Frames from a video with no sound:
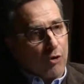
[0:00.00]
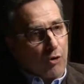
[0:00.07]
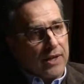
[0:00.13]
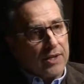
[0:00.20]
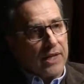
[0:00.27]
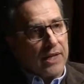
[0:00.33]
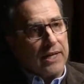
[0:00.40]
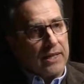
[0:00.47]
And
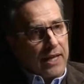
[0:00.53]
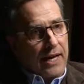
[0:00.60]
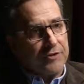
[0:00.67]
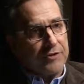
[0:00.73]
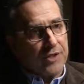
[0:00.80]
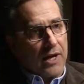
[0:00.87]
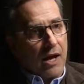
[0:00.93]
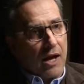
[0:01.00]

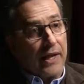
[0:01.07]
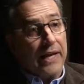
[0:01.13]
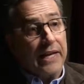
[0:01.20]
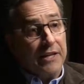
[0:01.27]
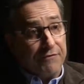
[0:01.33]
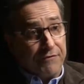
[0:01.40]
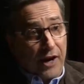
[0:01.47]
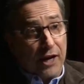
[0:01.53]
eventually,
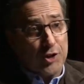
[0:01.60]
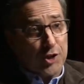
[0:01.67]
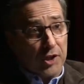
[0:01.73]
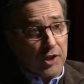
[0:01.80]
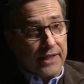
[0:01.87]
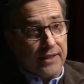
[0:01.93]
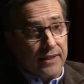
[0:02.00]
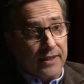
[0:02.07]
Scripture
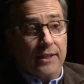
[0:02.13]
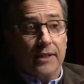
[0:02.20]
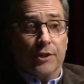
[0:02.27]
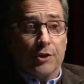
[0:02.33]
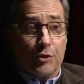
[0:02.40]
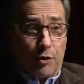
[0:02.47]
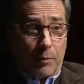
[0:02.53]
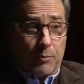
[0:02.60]
promises
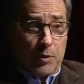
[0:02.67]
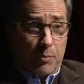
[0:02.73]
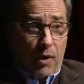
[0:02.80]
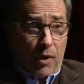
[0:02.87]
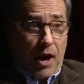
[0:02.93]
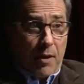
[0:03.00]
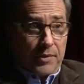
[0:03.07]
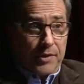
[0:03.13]
you
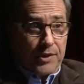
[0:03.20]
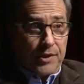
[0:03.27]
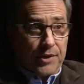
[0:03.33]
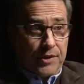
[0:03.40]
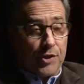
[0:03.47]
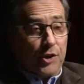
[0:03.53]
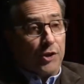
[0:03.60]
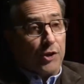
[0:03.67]
and your
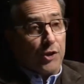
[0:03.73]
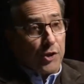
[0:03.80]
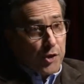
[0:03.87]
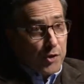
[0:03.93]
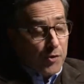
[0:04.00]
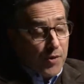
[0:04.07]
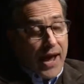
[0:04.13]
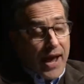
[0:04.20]

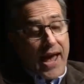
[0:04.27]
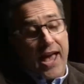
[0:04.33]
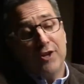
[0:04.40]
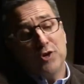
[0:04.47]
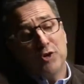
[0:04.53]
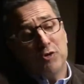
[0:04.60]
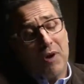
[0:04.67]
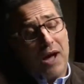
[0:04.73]
household
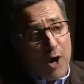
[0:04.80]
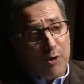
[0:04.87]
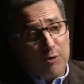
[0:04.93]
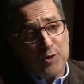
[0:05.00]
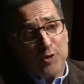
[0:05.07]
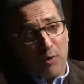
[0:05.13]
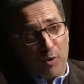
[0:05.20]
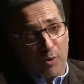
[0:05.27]
will be
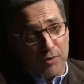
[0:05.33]
saved.